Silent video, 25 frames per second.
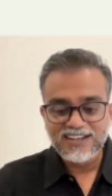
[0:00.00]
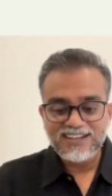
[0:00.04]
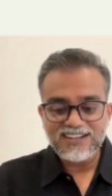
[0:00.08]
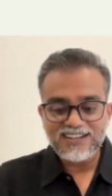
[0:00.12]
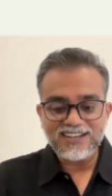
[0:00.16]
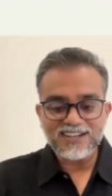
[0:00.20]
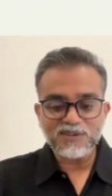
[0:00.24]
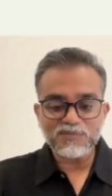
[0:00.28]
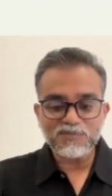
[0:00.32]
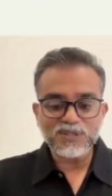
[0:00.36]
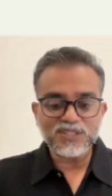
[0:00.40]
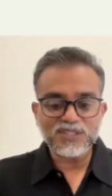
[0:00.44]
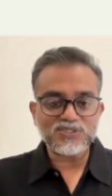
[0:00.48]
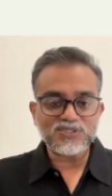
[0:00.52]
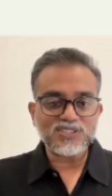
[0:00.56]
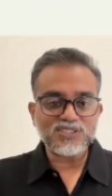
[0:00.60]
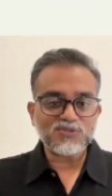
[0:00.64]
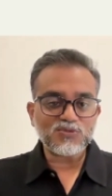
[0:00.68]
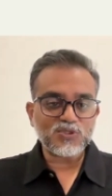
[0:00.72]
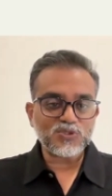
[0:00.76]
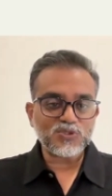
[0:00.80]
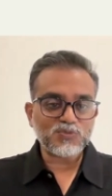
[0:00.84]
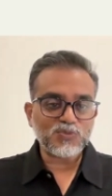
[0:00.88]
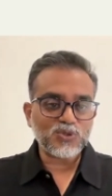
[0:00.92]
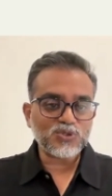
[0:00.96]
uh, because it
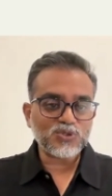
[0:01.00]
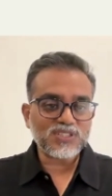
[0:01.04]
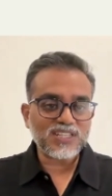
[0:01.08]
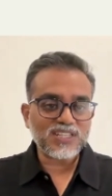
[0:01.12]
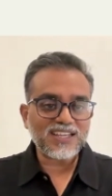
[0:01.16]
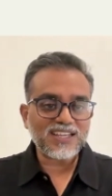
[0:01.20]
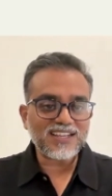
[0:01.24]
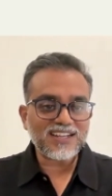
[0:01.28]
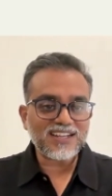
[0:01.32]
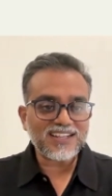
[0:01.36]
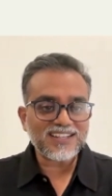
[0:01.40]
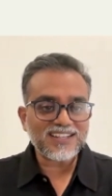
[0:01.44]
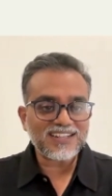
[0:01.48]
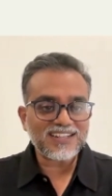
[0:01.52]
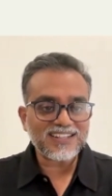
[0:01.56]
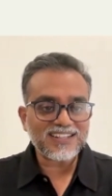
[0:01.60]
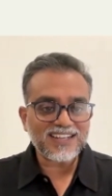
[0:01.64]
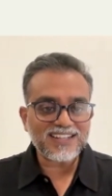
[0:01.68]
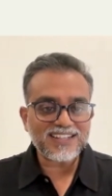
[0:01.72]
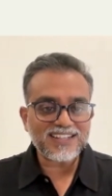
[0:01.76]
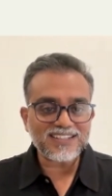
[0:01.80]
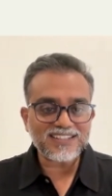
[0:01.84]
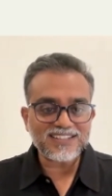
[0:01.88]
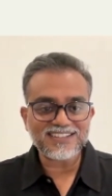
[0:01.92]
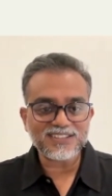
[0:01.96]
was both AI and
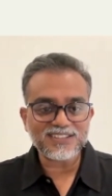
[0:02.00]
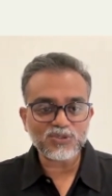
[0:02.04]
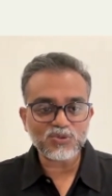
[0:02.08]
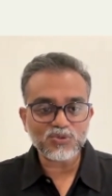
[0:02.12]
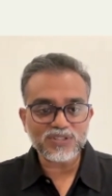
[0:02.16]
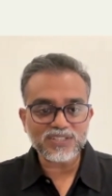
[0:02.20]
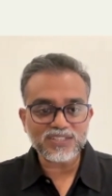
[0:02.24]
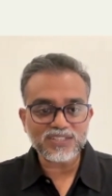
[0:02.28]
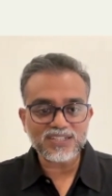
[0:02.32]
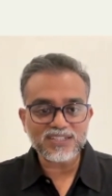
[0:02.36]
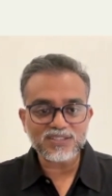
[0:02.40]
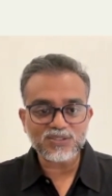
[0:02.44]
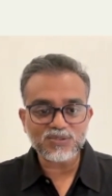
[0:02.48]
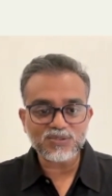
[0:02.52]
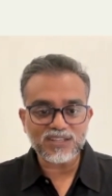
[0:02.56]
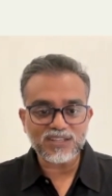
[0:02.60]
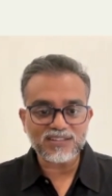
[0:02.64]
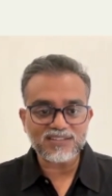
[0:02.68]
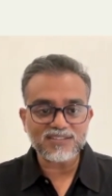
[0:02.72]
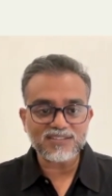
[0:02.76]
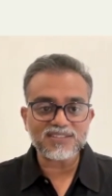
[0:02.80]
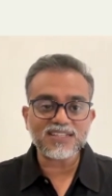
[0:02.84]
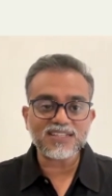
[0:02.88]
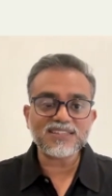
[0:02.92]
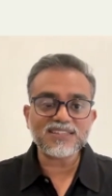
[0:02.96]
I doing it
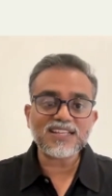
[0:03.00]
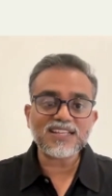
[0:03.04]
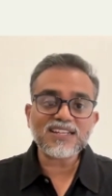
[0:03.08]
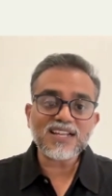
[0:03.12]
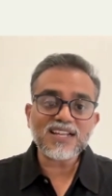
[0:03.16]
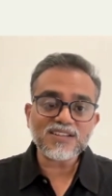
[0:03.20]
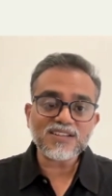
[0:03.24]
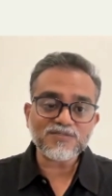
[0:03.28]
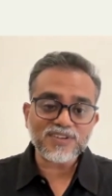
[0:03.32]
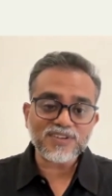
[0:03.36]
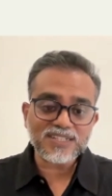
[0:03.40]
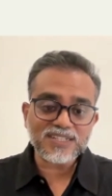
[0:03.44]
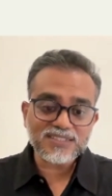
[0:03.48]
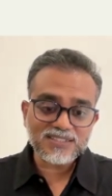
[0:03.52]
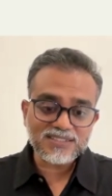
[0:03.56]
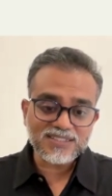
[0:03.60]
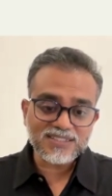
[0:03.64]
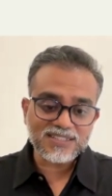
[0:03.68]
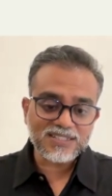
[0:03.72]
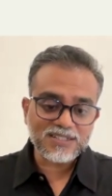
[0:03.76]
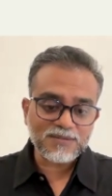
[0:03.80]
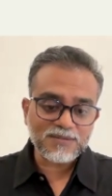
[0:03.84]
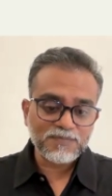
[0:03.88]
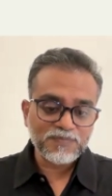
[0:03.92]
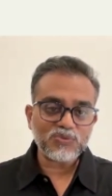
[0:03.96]
together. And then I vetted
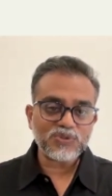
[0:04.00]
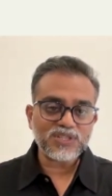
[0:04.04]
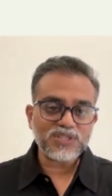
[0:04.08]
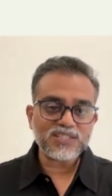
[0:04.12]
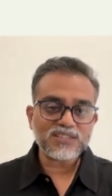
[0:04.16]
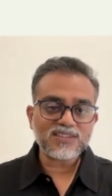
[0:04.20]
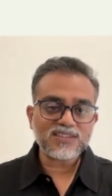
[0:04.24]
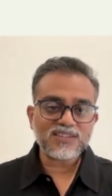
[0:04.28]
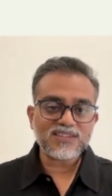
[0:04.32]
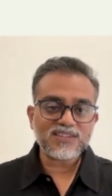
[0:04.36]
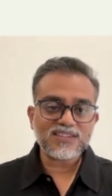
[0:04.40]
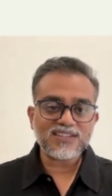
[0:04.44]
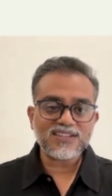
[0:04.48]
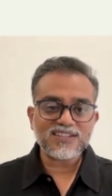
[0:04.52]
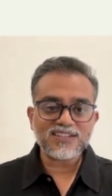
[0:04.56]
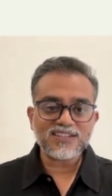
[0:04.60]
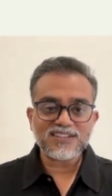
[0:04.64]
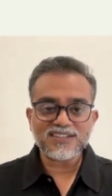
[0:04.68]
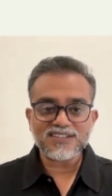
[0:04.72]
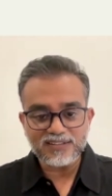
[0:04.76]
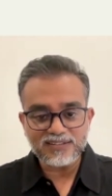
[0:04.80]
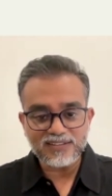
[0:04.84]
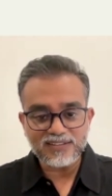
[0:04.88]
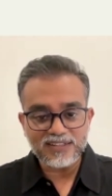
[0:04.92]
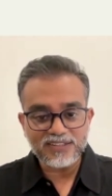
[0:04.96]
it with
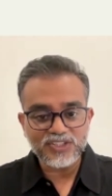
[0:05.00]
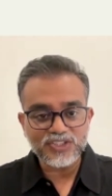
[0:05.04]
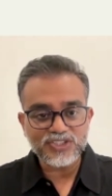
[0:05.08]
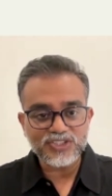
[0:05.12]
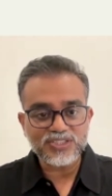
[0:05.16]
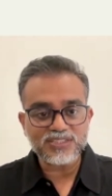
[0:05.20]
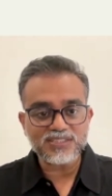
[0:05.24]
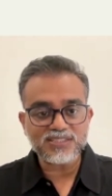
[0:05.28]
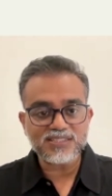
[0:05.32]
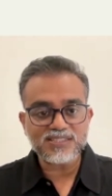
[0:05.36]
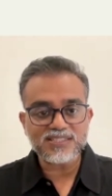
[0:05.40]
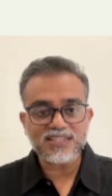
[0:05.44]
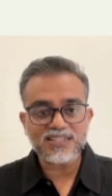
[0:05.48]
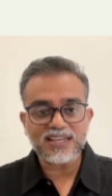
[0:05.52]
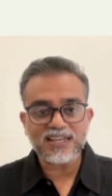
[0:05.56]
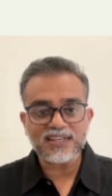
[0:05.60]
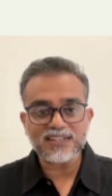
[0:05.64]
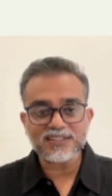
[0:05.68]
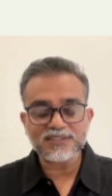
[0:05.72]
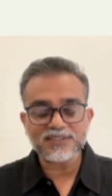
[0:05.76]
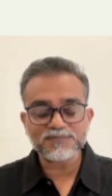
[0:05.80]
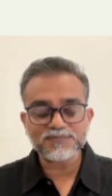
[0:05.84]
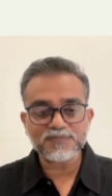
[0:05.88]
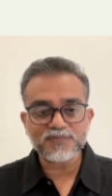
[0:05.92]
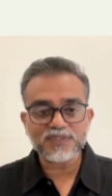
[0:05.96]
uh, clinicians,
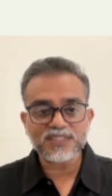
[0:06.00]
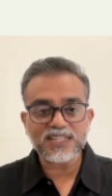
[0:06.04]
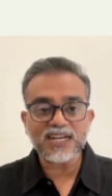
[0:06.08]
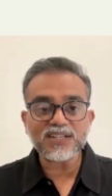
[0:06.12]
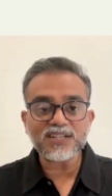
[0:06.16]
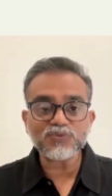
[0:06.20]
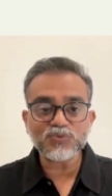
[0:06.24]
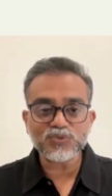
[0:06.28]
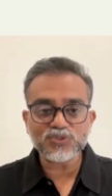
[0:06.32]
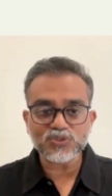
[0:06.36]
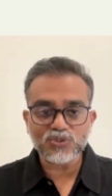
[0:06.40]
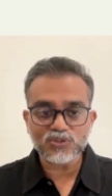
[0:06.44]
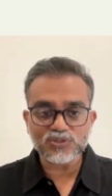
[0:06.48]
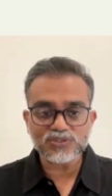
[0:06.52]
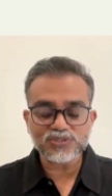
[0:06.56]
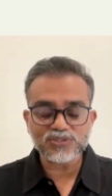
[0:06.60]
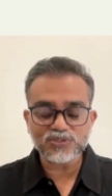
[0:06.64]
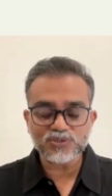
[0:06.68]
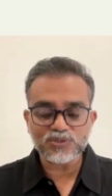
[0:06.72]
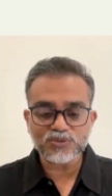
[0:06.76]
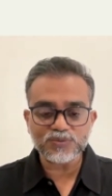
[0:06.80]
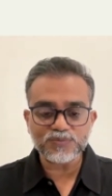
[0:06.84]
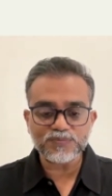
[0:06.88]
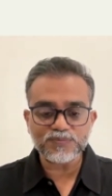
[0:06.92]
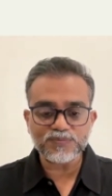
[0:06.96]
and that was
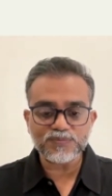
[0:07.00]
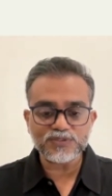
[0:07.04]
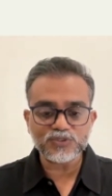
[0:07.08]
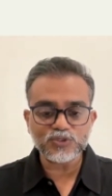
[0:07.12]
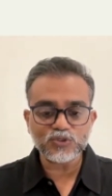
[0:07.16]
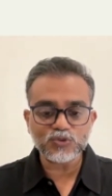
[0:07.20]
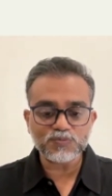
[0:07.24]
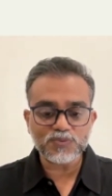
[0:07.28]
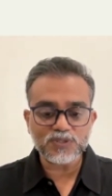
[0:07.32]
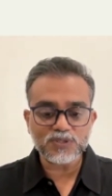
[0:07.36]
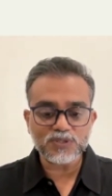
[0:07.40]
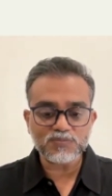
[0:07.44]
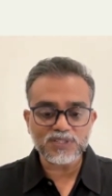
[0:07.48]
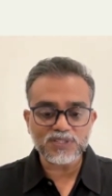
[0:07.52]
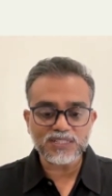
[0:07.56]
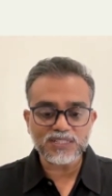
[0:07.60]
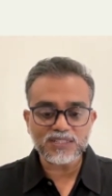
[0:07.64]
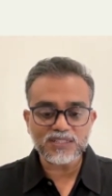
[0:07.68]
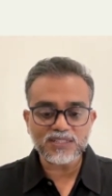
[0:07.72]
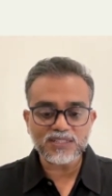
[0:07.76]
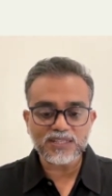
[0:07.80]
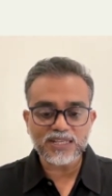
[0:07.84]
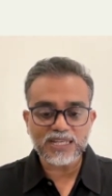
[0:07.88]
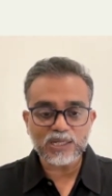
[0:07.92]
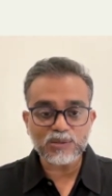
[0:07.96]
also
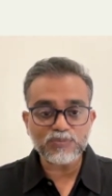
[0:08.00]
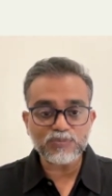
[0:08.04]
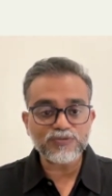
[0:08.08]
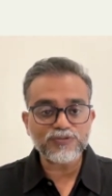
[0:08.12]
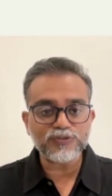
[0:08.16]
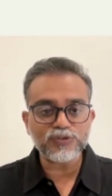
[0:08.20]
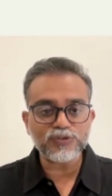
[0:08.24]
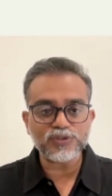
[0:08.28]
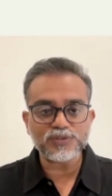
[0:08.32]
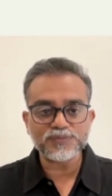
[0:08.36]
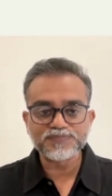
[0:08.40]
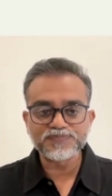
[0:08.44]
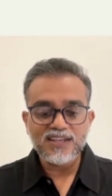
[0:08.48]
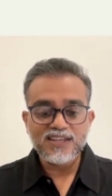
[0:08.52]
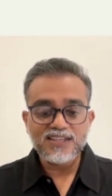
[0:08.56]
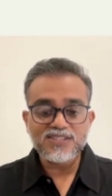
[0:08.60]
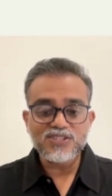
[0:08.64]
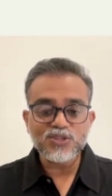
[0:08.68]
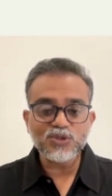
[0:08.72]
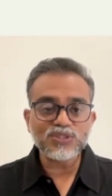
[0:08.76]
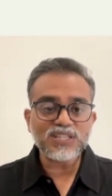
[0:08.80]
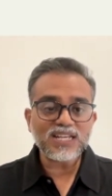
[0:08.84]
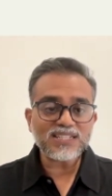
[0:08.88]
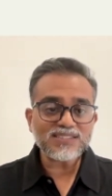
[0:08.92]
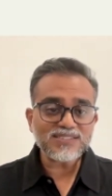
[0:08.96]
superbly helpful.
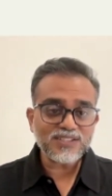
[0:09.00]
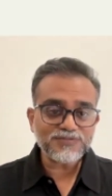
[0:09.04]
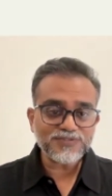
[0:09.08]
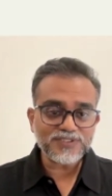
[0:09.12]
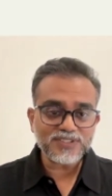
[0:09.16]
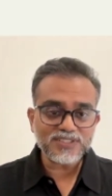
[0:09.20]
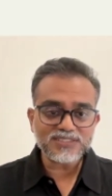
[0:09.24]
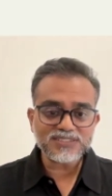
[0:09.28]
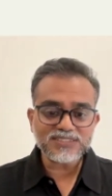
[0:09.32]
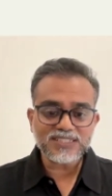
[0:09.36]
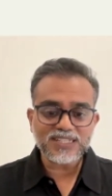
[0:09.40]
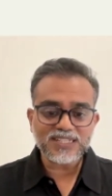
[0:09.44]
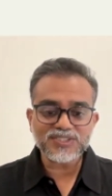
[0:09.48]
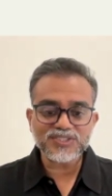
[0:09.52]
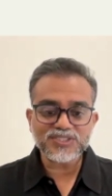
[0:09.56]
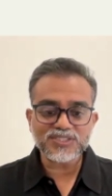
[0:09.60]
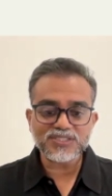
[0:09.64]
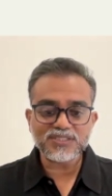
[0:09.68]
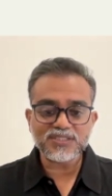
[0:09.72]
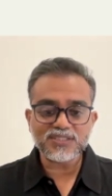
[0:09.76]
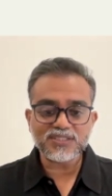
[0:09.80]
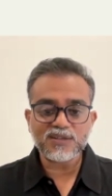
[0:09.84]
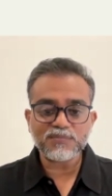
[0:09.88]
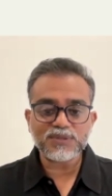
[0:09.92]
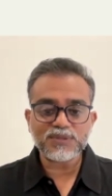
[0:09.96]
So that's the first
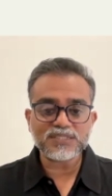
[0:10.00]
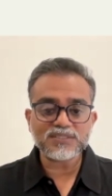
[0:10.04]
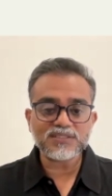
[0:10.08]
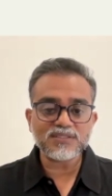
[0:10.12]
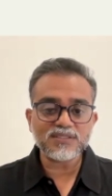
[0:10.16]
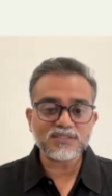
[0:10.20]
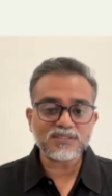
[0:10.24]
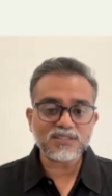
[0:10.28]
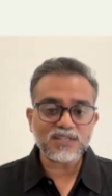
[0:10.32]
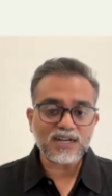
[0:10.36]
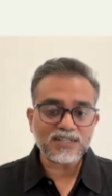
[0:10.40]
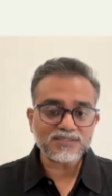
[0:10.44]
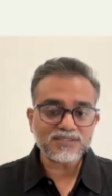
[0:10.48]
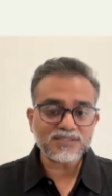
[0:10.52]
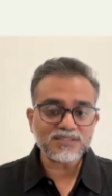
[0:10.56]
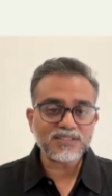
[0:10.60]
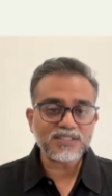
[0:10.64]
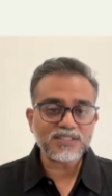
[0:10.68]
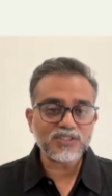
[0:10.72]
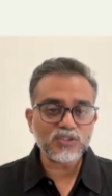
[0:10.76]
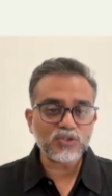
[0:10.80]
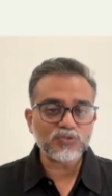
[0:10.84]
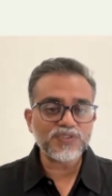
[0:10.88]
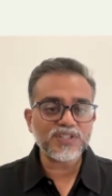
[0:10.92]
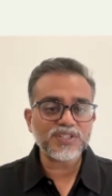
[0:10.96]
section. But the other
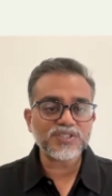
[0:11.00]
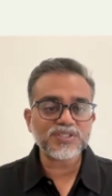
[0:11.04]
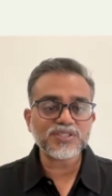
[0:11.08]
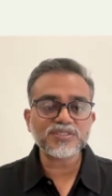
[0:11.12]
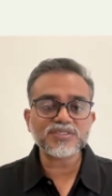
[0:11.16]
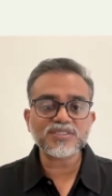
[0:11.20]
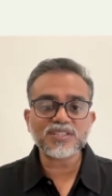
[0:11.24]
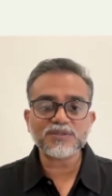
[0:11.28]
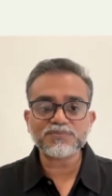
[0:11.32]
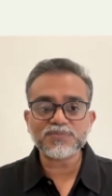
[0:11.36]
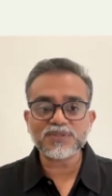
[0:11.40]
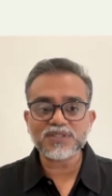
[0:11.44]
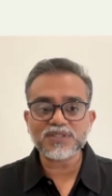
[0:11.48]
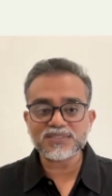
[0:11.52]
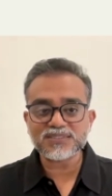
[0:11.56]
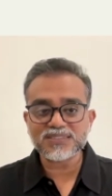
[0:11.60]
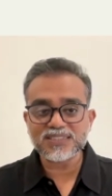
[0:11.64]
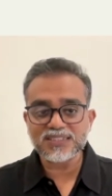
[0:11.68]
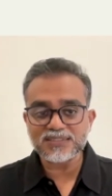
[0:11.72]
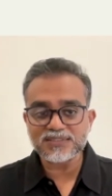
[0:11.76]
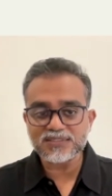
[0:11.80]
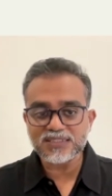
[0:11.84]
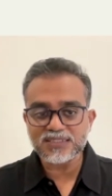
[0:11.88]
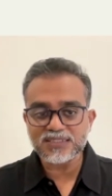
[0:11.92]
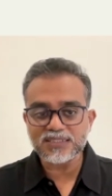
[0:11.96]
innovations are
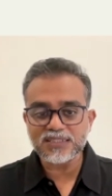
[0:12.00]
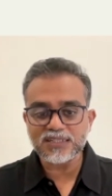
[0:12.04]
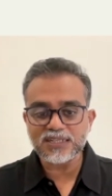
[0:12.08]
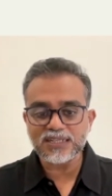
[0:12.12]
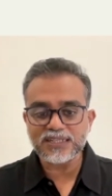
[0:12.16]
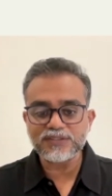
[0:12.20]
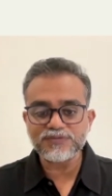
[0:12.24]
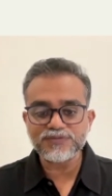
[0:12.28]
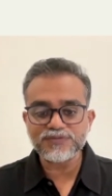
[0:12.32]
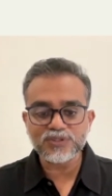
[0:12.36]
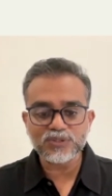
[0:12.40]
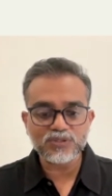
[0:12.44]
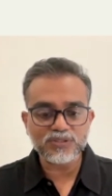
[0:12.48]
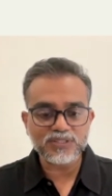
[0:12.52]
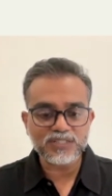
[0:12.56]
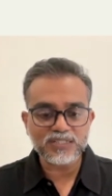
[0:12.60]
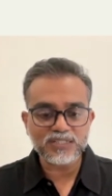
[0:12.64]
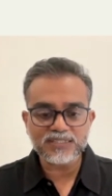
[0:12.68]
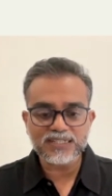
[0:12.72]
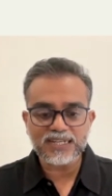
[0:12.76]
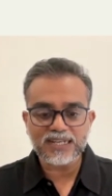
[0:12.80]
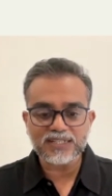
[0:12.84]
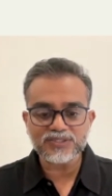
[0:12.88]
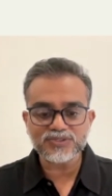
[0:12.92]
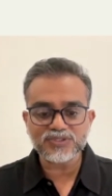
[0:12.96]
presented. Like if you look
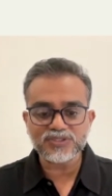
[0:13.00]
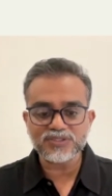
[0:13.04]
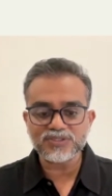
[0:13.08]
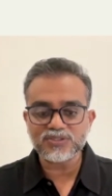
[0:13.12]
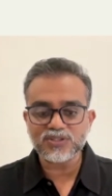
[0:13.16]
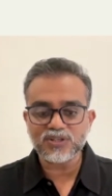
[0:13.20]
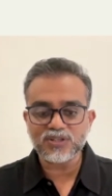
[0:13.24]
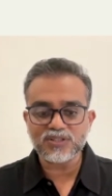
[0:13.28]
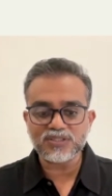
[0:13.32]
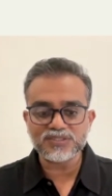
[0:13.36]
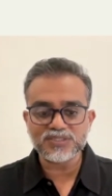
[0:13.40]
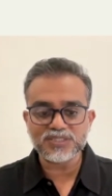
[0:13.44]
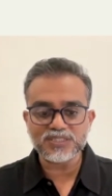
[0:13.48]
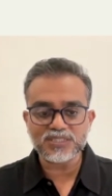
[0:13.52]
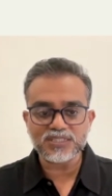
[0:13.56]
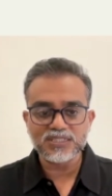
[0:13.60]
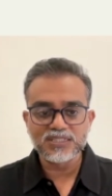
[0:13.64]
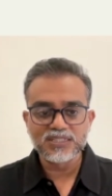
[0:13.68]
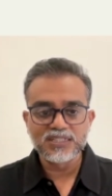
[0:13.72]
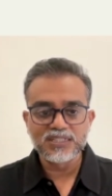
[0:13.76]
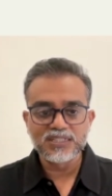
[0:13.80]
in gastroenterology,